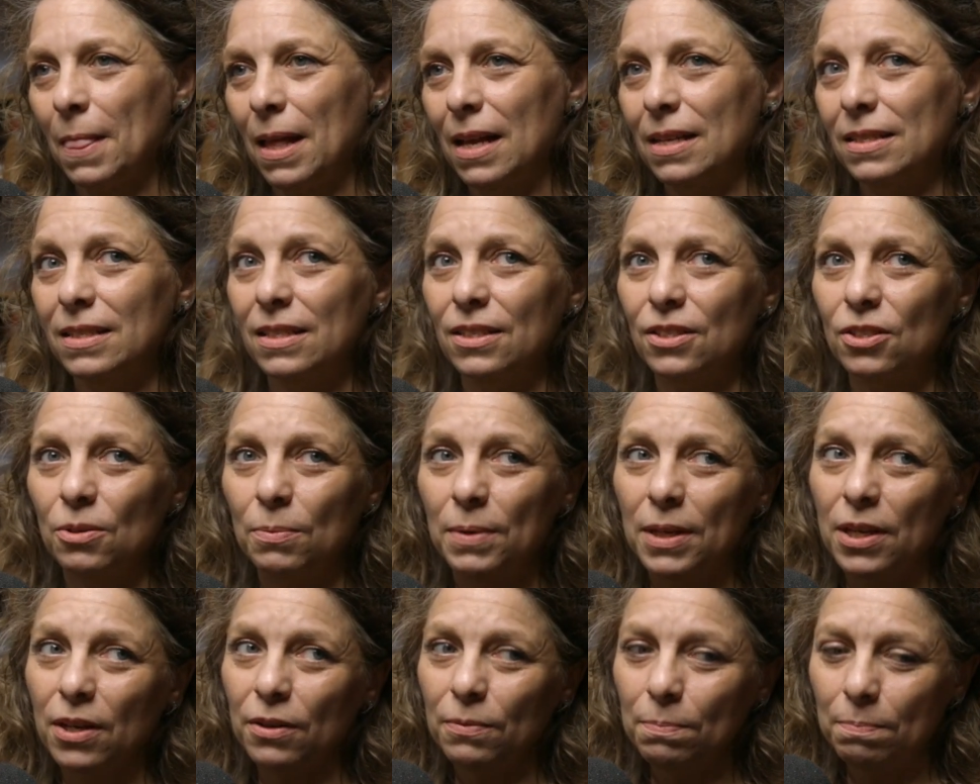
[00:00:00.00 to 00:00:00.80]
So
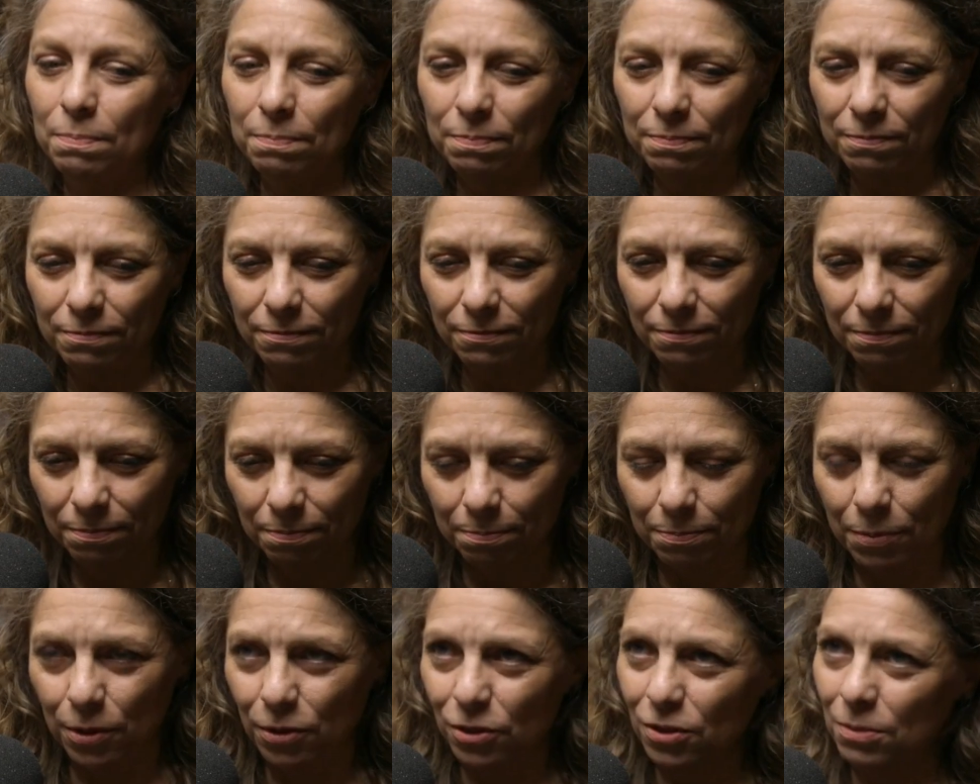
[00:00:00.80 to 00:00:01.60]
we go
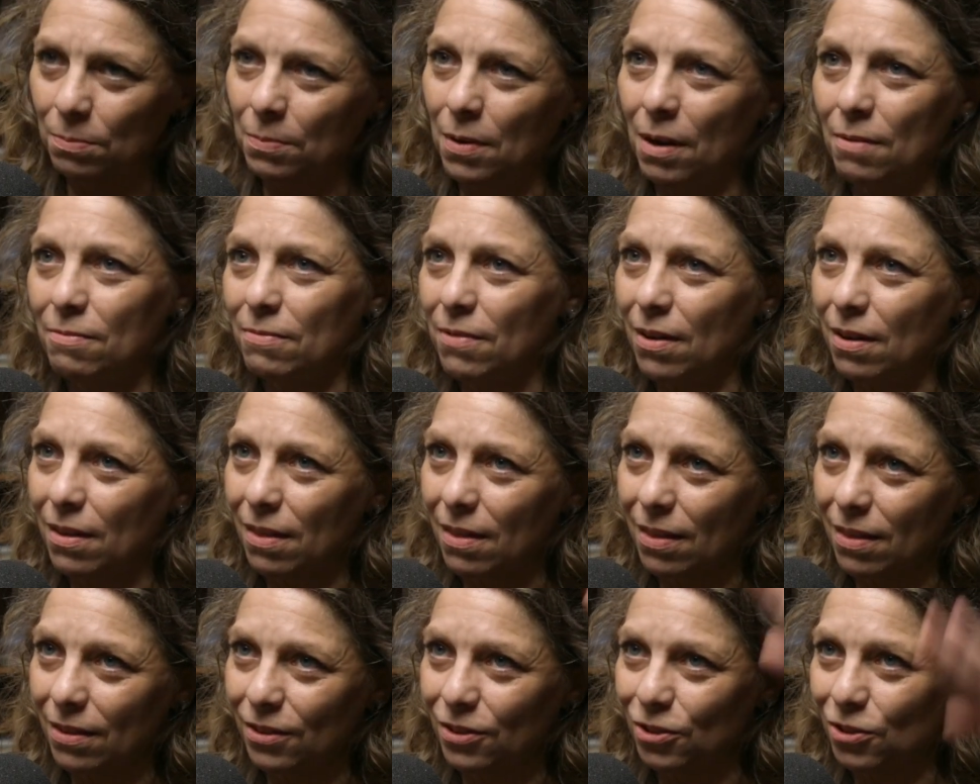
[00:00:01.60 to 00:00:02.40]
bottom up rather
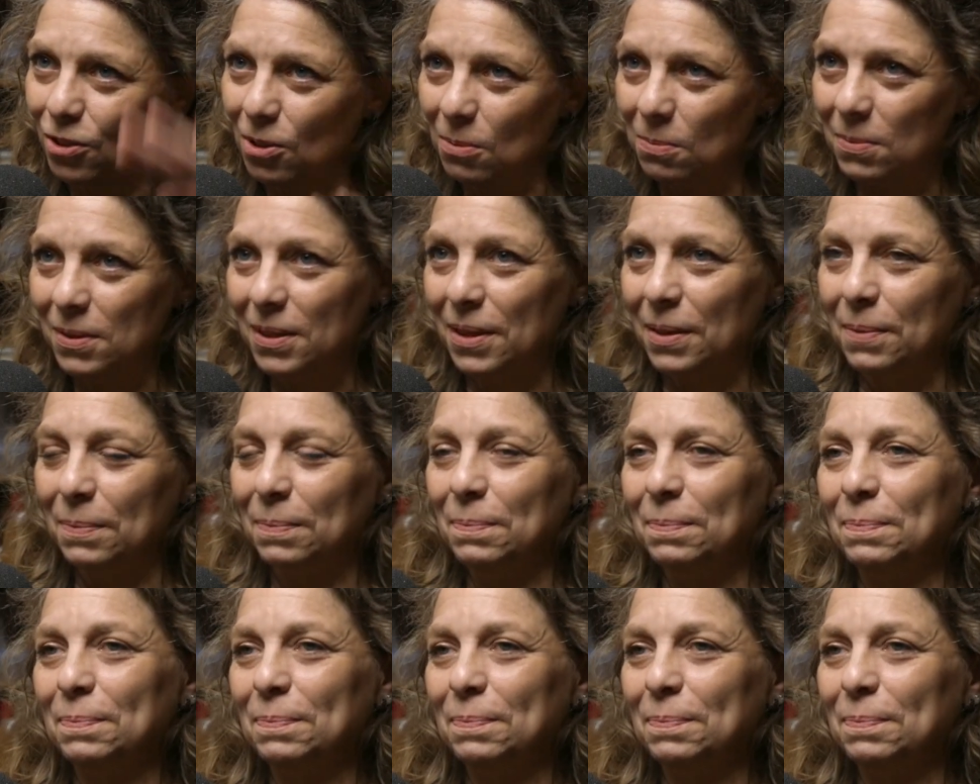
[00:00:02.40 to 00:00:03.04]
than top down.